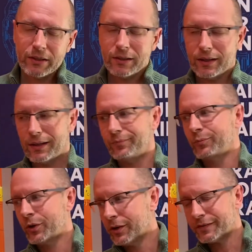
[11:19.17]

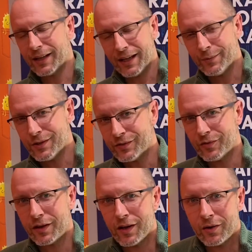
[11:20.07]
We don't have time in this
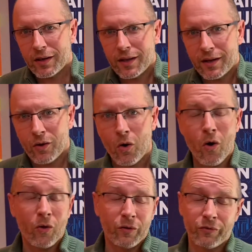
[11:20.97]
video to get into
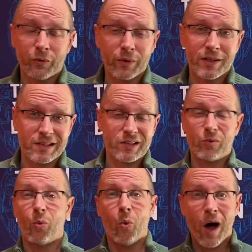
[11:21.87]
all of the reasons
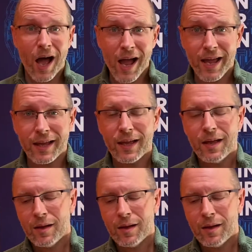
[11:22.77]
why,